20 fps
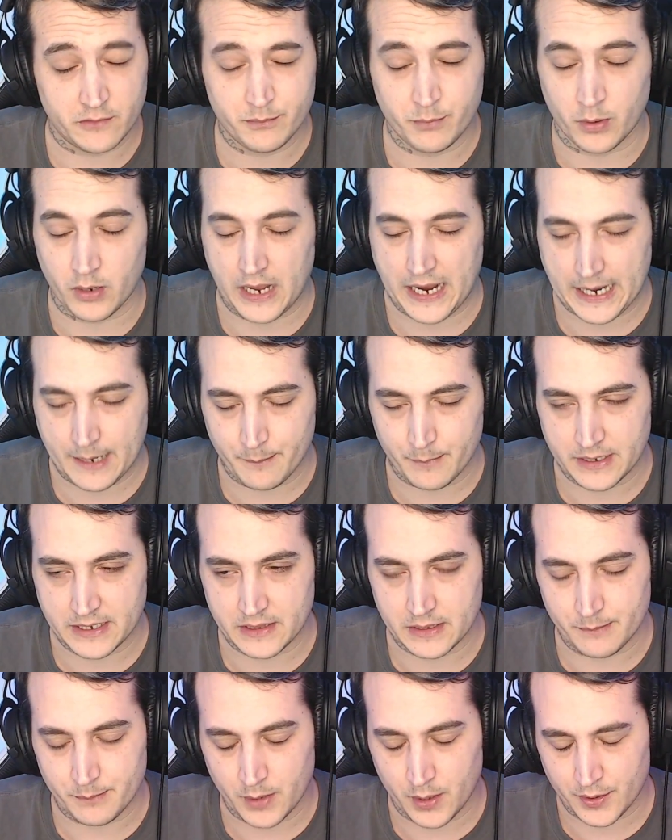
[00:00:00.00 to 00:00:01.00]
but am in
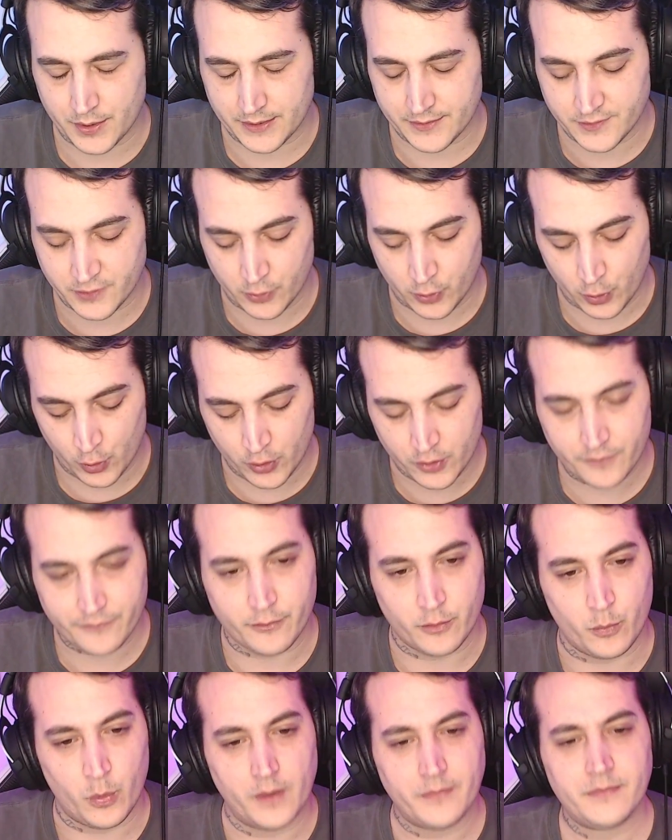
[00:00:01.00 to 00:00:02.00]
the market to look
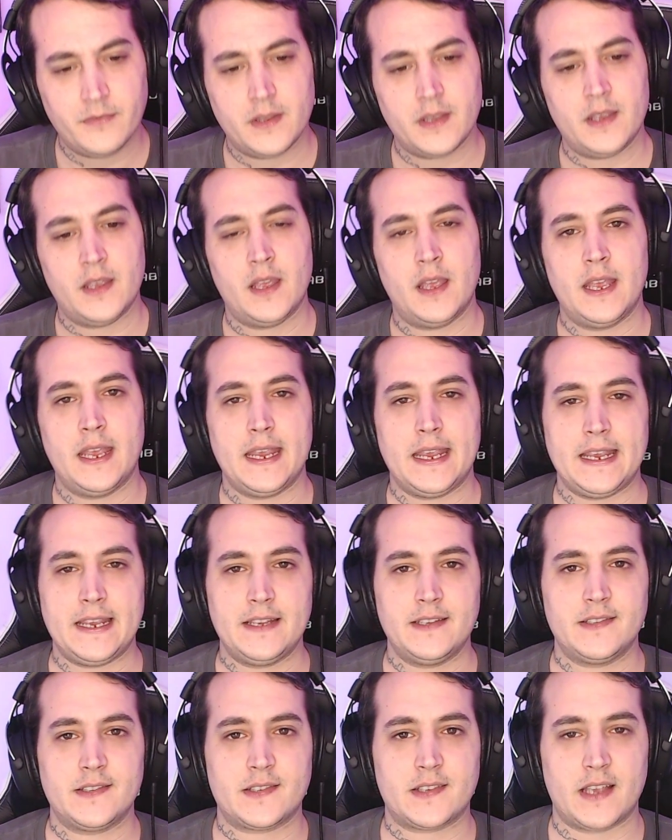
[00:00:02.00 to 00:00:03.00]
for one,
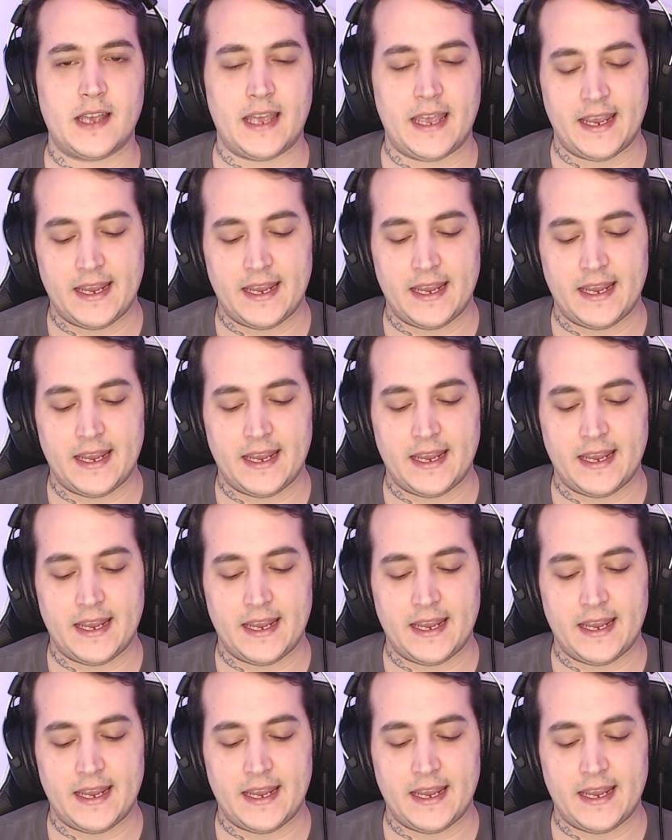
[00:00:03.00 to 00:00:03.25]
is